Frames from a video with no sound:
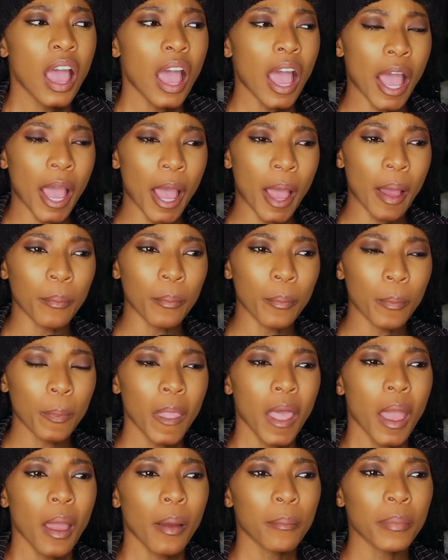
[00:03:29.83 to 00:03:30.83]

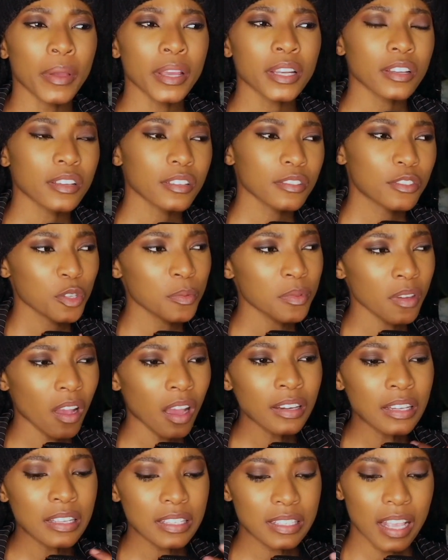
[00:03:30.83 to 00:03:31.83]
But to be
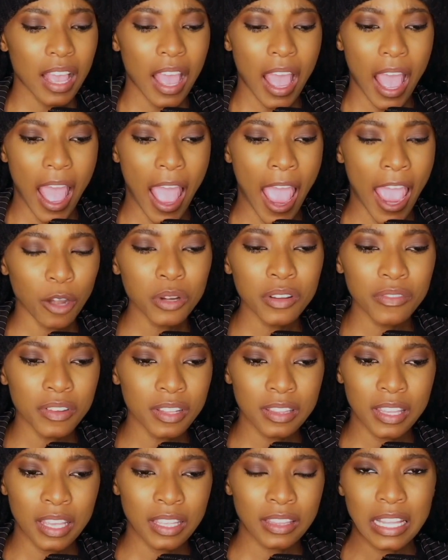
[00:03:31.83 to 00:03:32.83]
honest, I don't
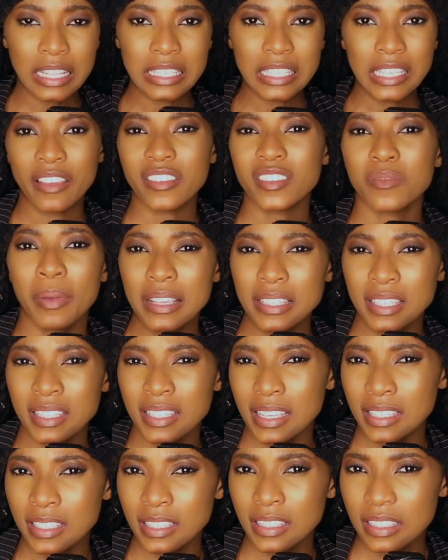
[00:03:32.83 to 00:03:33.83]
even think that safe spaces
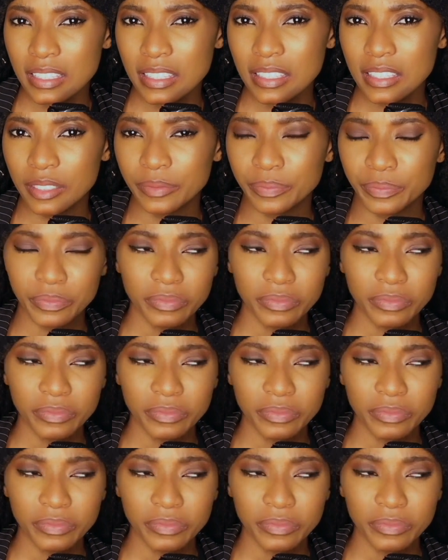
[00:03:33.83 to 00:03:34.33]
exist.